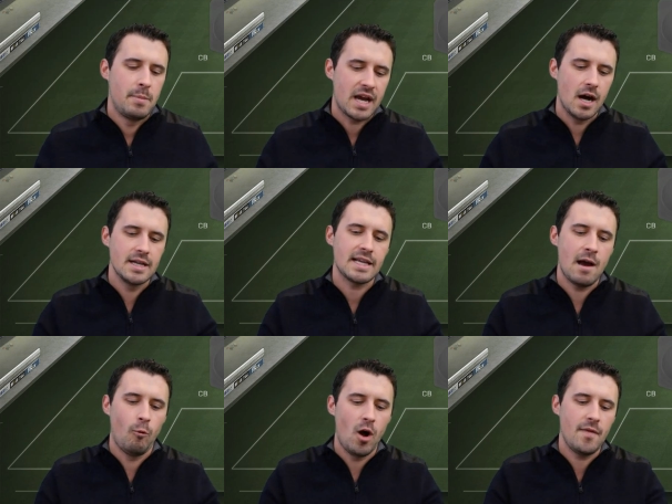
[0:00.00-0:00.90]
because
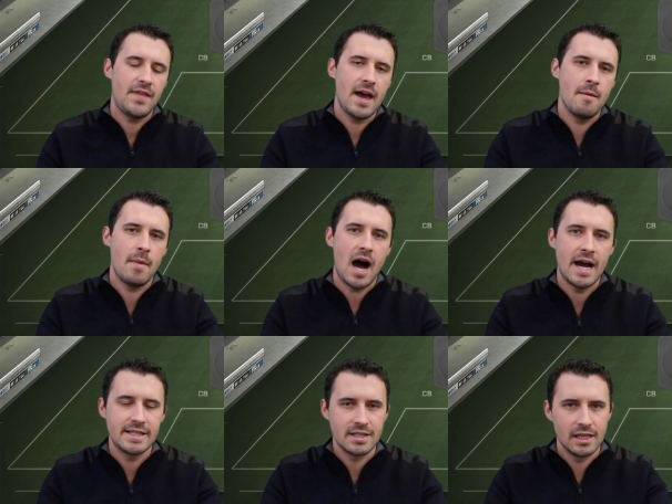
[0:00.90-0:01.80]
I want them
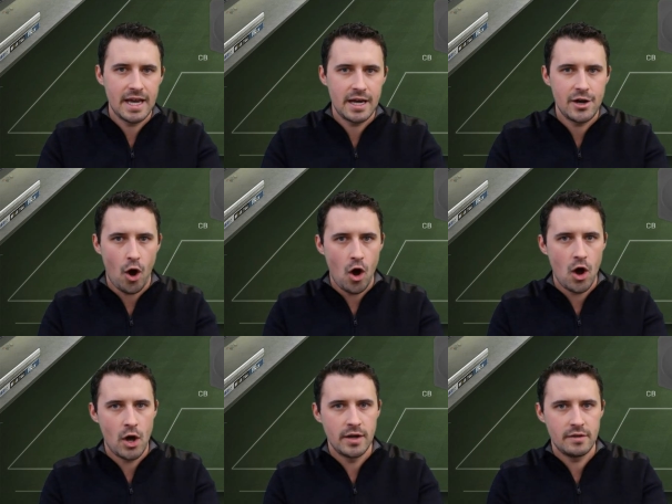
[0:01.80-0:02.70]
isolated
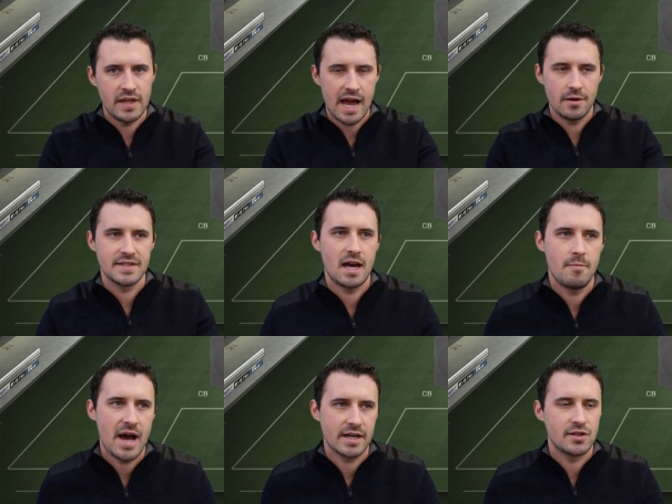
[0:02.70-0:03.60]
on the
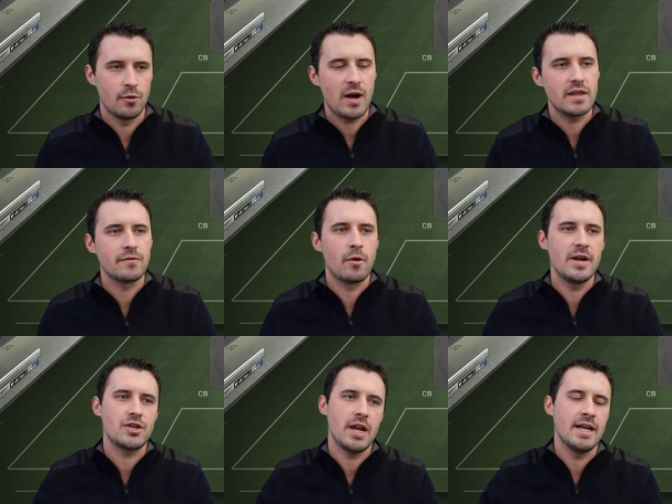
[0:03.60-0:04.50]
outside back. So the way this
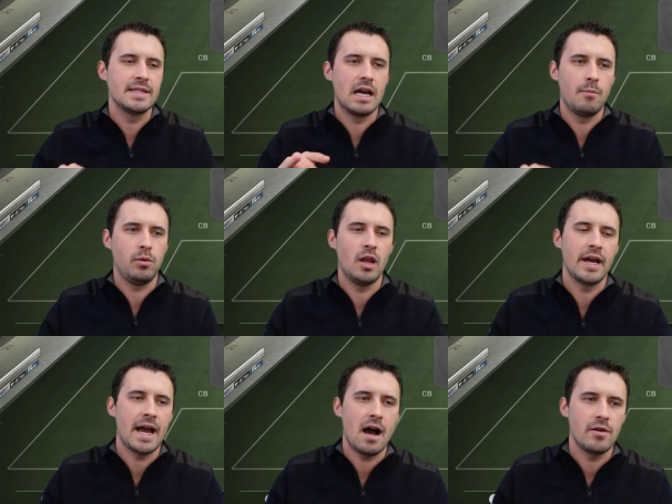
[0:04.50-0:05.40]
formation ends up
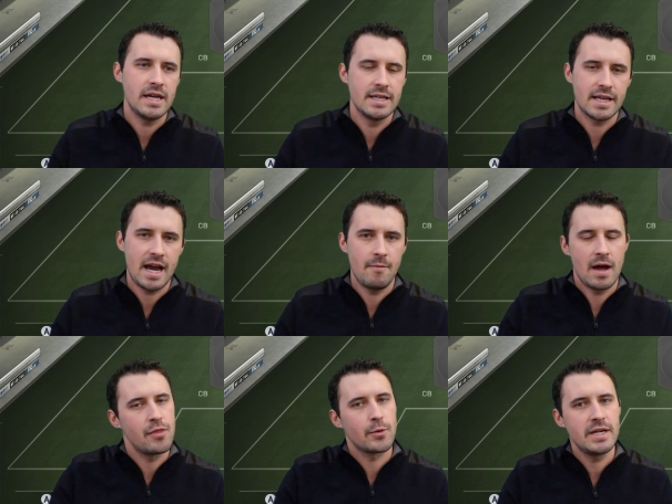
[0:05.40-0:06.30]
playing out is I have
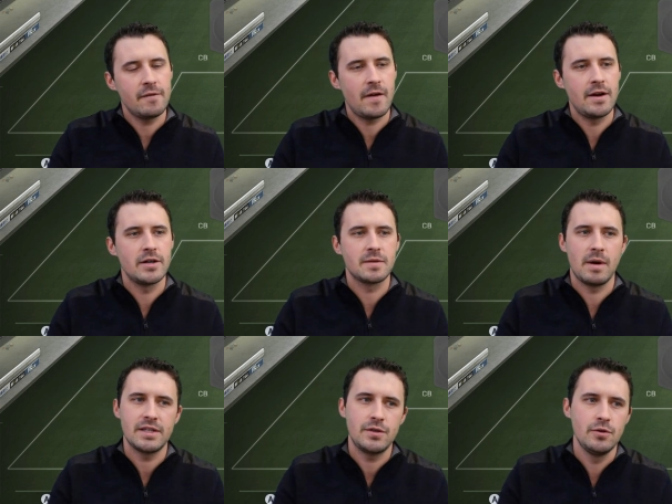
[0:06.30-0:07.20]
my three defenders,
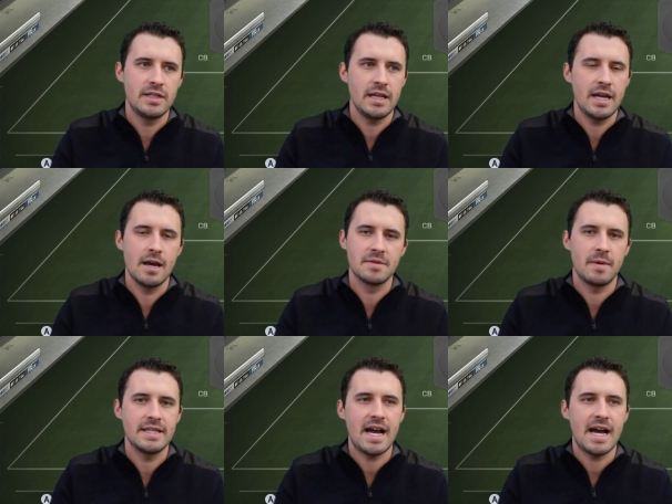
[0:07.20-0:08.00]
my two CDMs, my